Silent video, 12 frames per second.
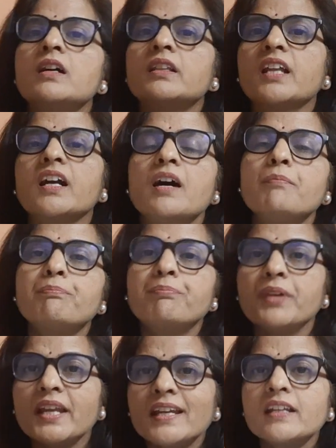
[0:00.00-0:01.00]
the
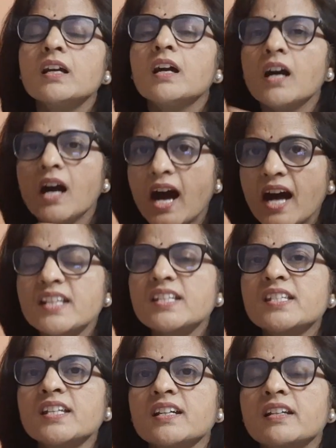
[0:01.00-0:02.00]
complete
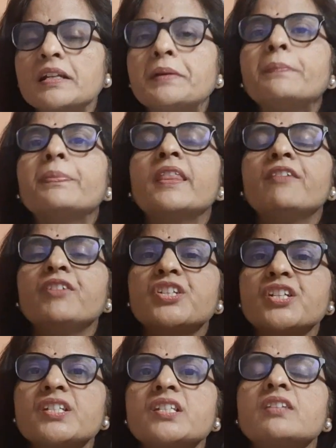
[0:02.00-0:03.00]
answer which
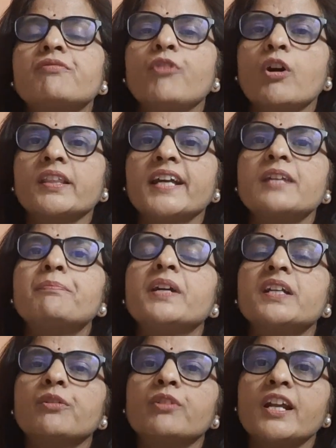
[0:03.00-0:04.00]
is for that
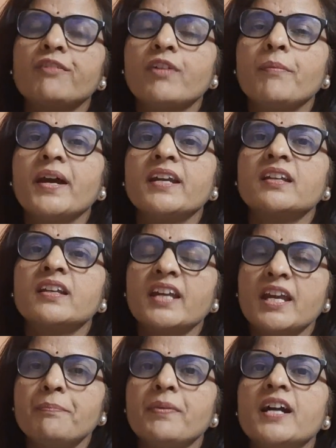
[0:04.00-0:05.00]
particular alphabet,
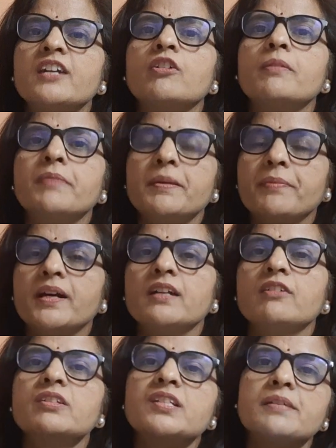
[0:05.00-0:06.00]
A part or B part
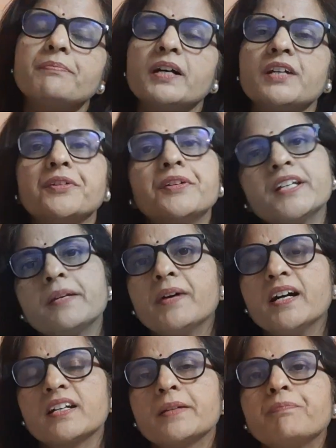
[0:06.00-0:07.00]
or C part or D
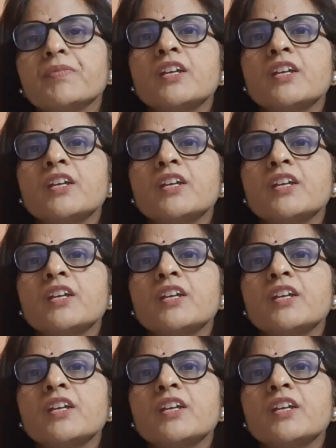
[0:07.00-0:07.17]
part.